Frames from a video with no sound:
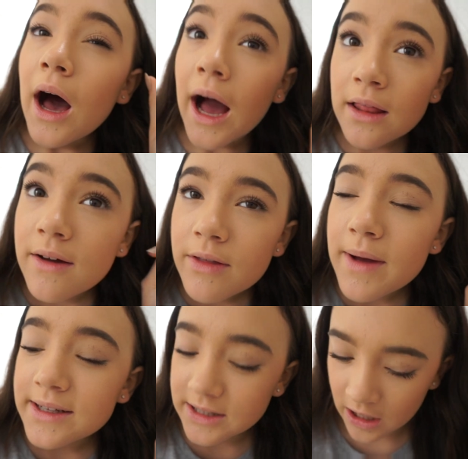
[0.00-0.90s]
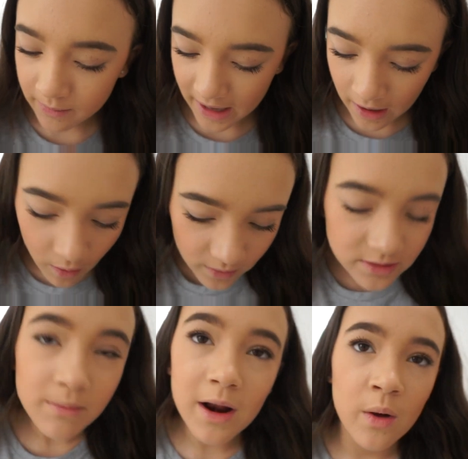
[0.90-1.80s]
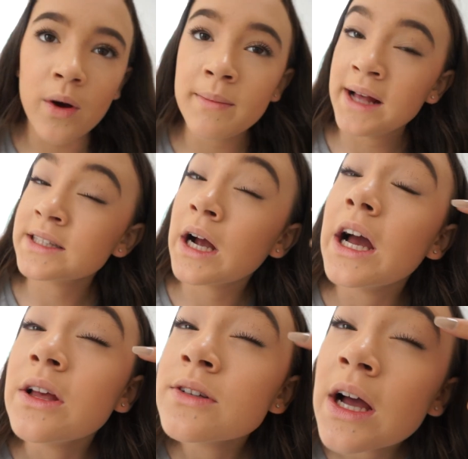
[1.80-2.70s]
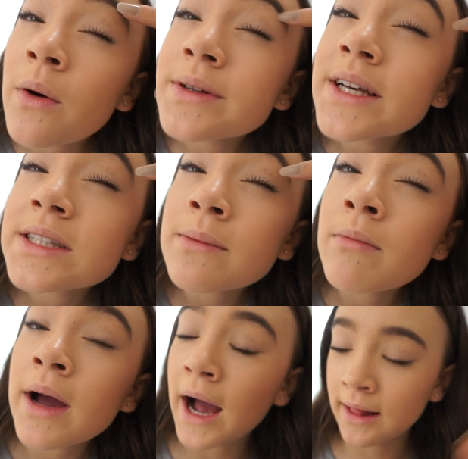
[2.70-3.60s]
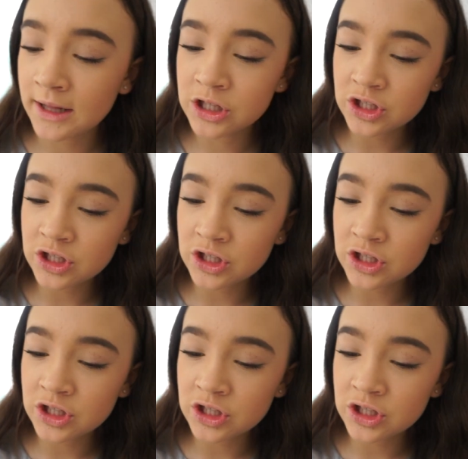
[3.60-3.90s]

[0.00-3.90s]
I love the mascara, but I always, no matter what mascara I use, I always get some on my eyelids.